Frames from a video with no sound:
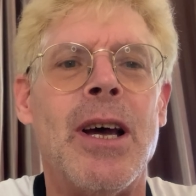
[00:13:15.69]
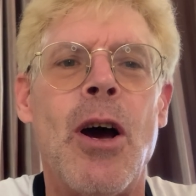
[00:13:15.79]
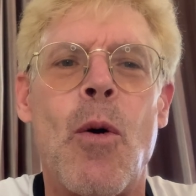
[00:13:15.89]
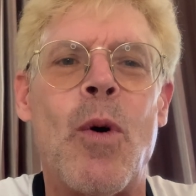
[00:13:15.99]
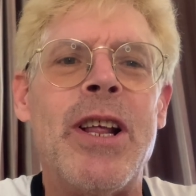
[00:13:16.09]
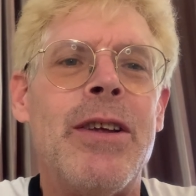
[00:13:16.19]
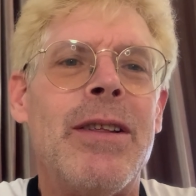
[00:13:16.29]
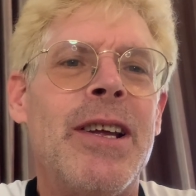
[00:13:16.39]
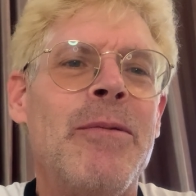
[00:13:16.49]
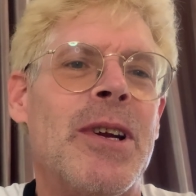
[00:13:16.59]
when are you
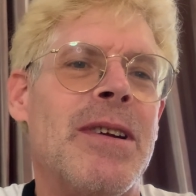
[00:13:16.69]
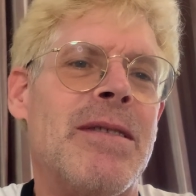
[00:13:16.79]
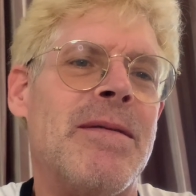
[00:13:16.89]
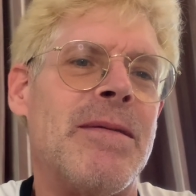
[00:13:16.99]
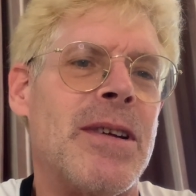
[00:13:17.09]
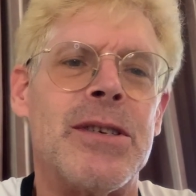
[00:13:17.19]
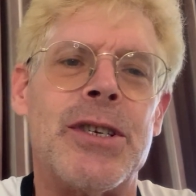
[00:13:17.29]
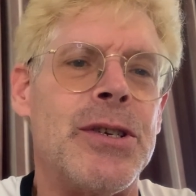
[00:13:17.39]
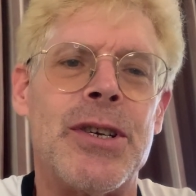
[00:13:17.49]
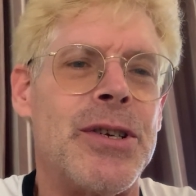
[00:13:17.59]
leaving? Because
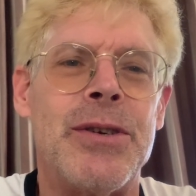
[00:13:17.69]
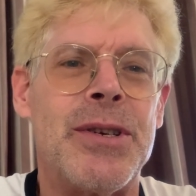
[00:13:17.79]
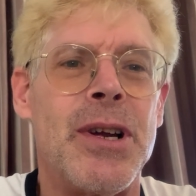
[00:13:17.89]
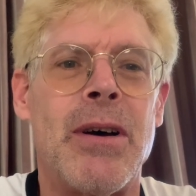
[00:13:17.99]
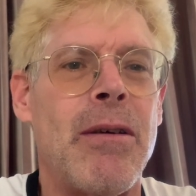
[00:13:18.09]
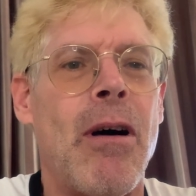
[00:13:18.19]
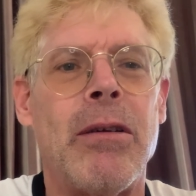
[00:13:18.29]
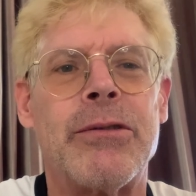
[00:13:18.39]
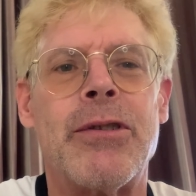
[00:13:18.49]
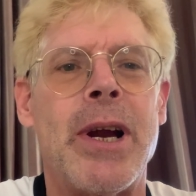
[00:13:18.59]
she's just used to
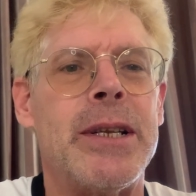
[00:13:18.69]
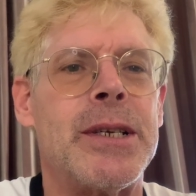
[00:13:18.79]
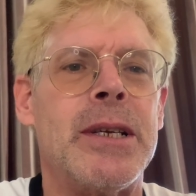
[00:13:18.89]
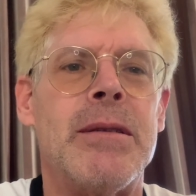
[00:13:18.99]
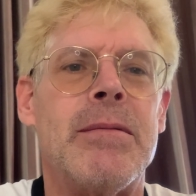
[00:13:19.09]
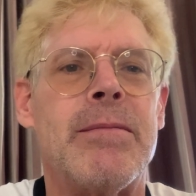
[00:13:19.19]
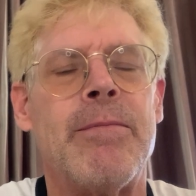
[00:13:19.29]
all transient